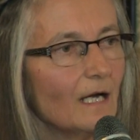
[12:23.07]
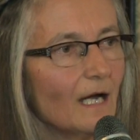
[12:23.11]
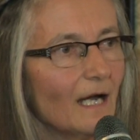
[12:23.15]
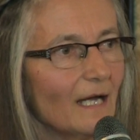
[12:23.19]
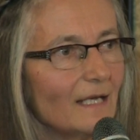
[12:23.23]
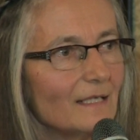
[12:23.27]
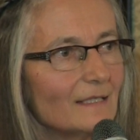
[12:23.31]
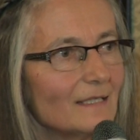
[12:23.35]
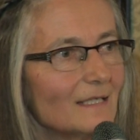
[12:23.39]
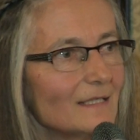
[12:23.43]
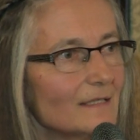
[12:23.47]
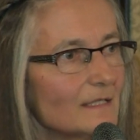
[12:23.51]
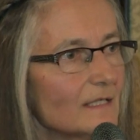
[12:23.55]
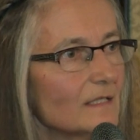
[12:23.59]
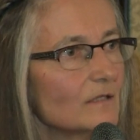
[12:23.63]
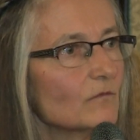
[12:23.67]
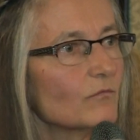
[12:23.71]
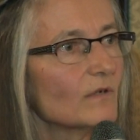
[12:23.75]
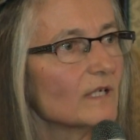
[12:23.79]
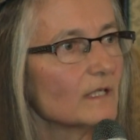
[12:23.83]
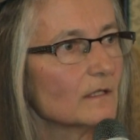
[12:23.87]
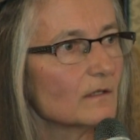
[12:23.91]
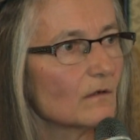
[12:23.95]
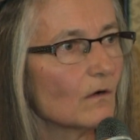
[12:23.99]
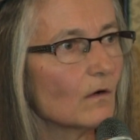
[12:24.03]
I did
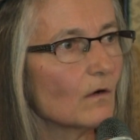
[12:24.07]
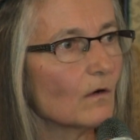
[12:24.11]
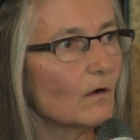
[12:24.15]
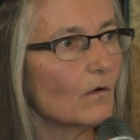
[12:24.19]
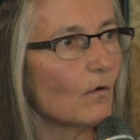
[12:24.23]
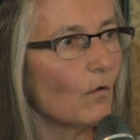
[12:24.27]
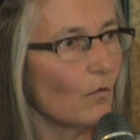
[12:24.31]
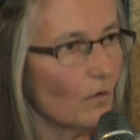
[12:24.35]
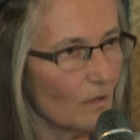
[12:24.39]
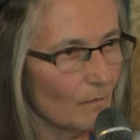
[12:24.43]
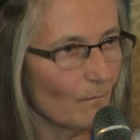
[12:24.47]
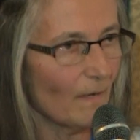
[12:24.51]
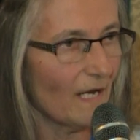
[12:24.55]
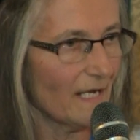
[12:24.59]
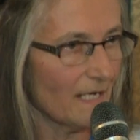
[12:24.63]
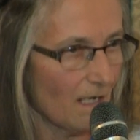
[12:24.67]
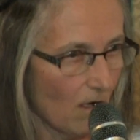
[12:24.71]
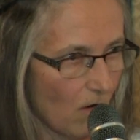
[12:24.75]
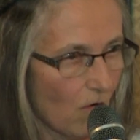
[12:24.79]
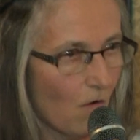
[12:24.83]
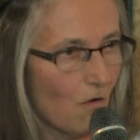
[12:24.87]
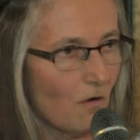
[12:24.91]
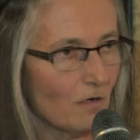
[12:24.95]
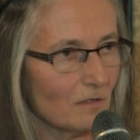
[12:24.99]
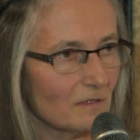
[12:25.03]
it with all my
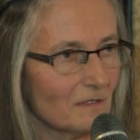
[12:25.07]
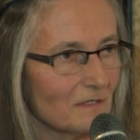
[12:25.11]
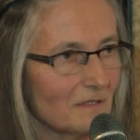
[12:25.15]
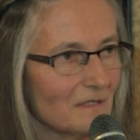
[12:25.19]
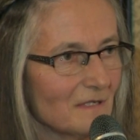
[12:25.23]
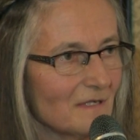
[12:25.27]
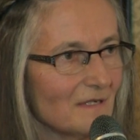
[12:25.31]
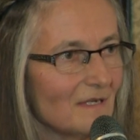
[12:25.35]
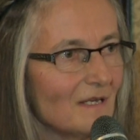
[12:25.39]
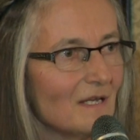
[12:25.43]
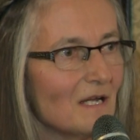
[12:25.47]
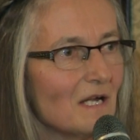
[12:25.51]
heart,